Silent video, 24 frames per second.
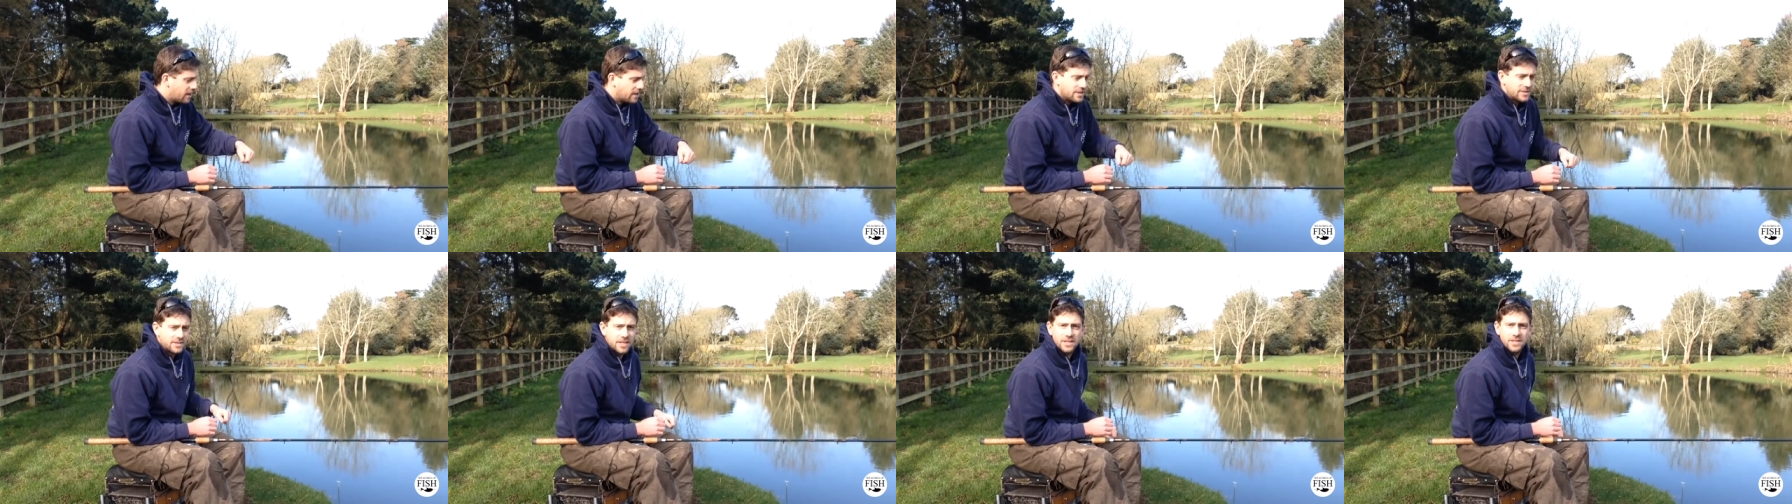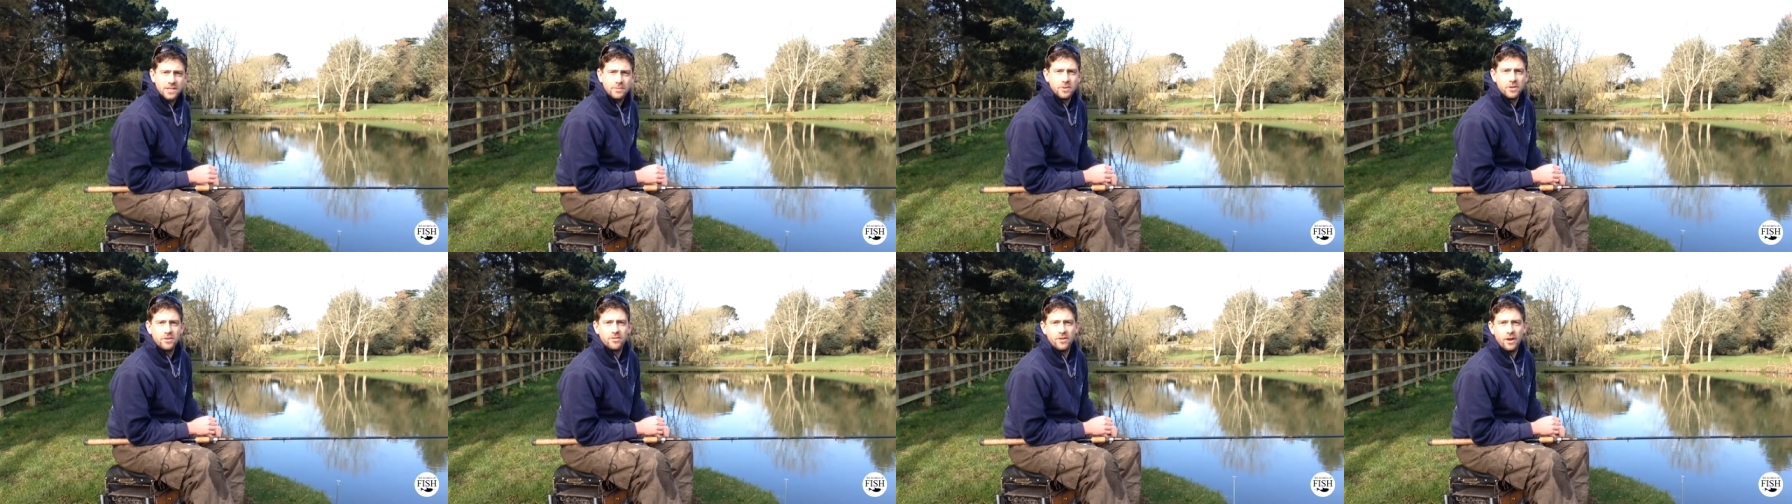
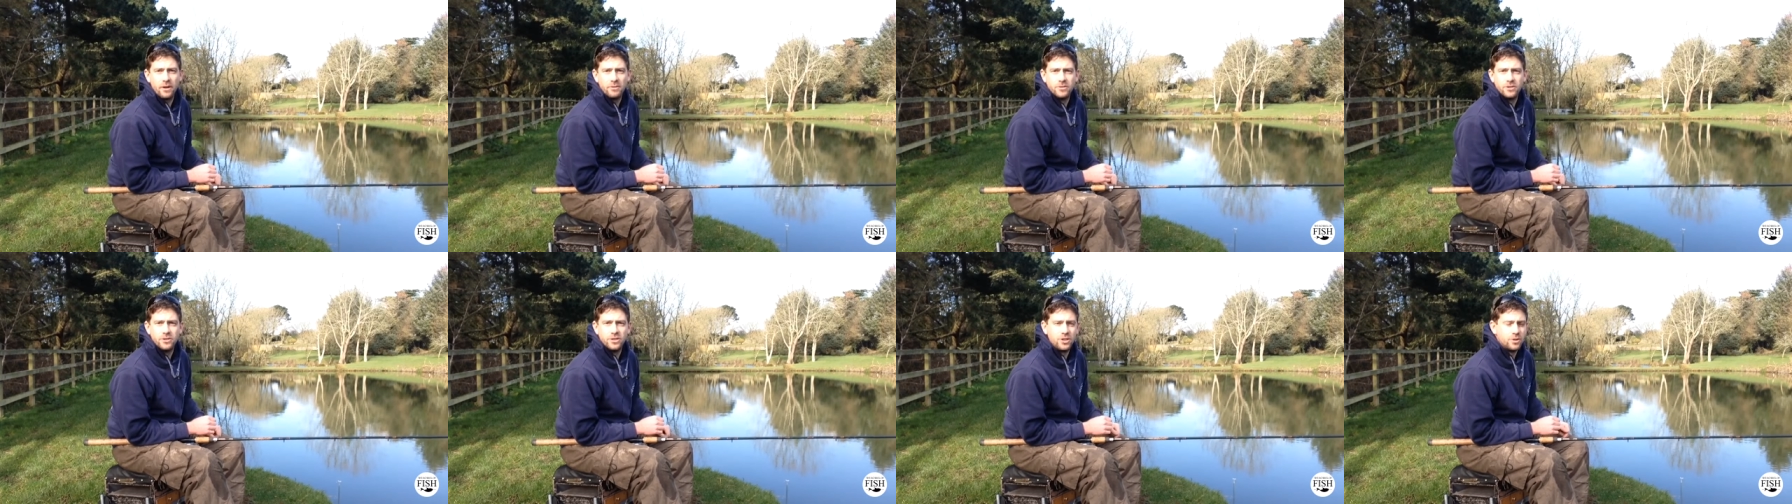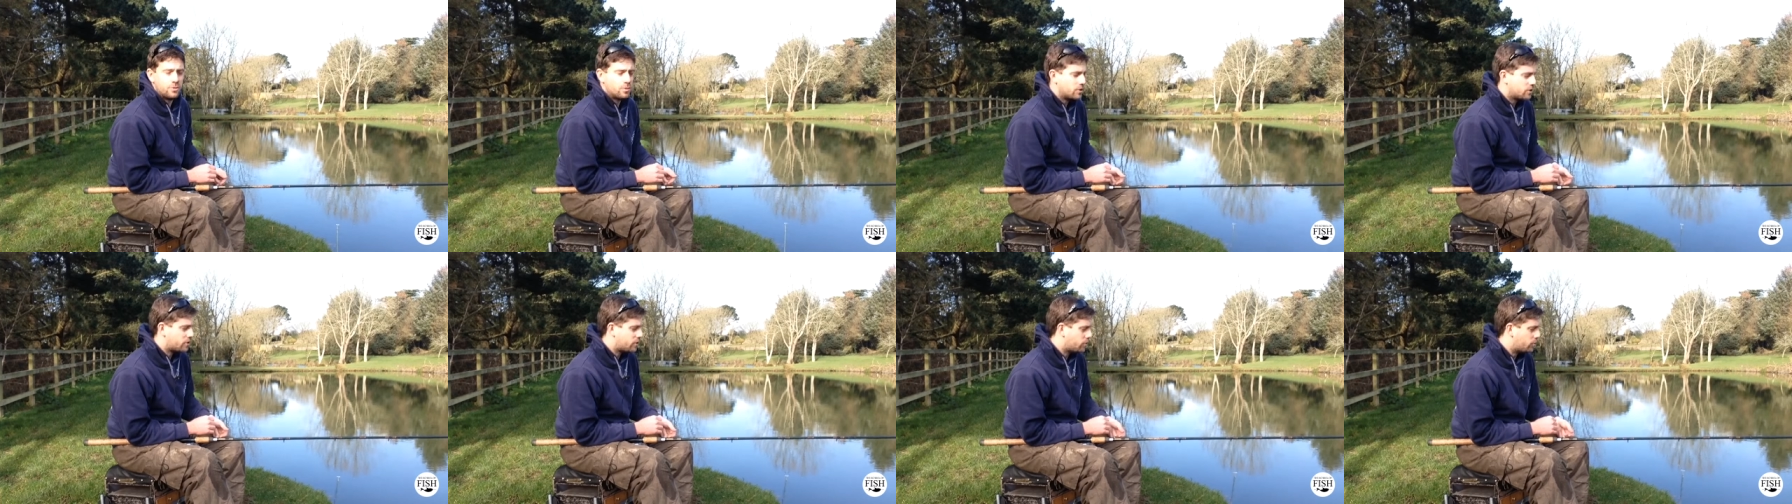Set up your float as
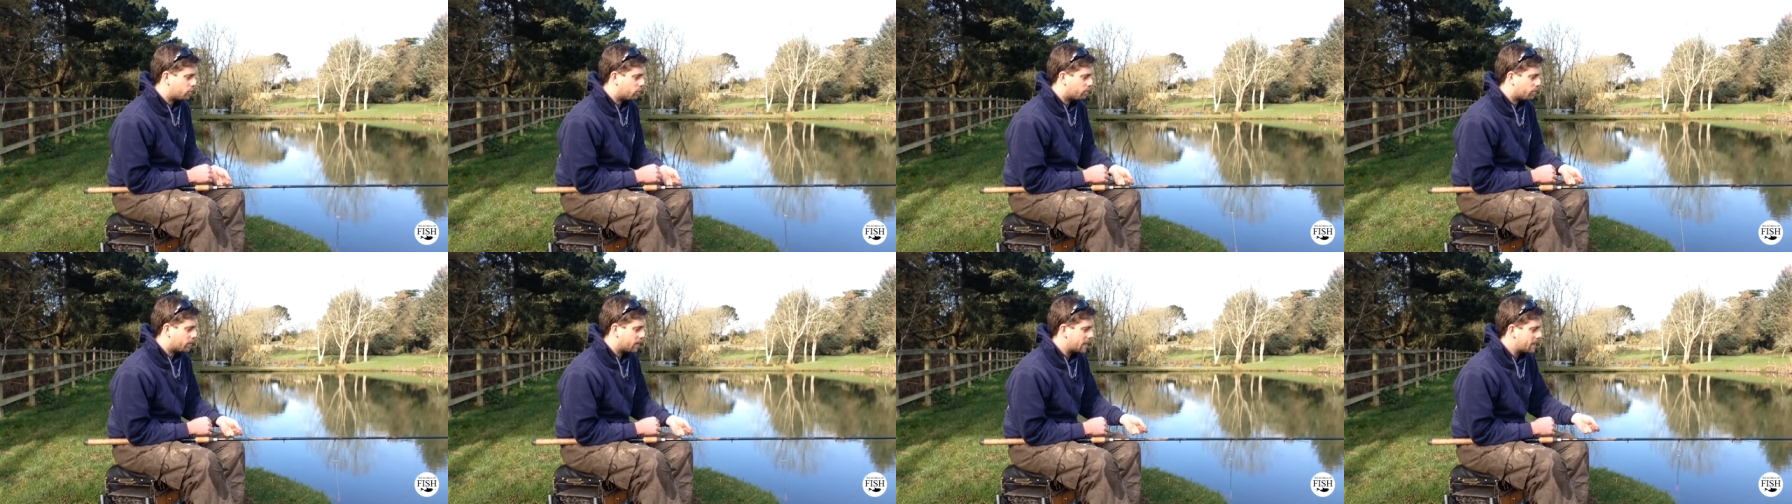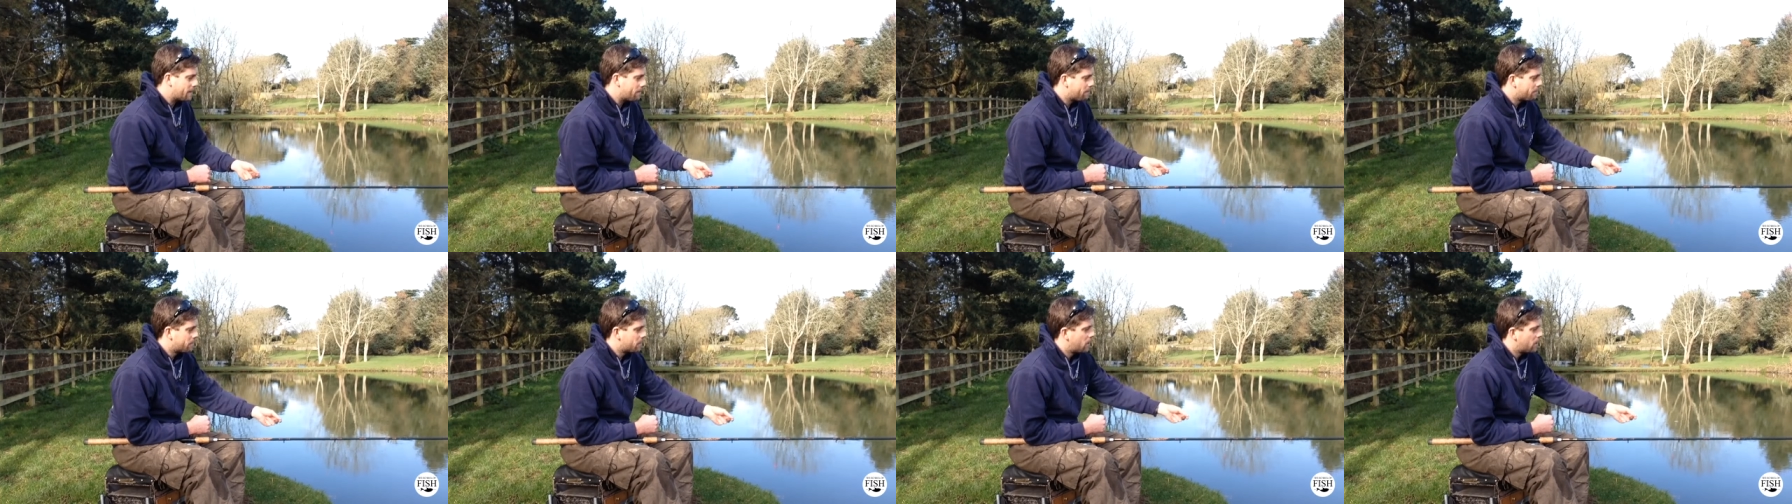you would do normally,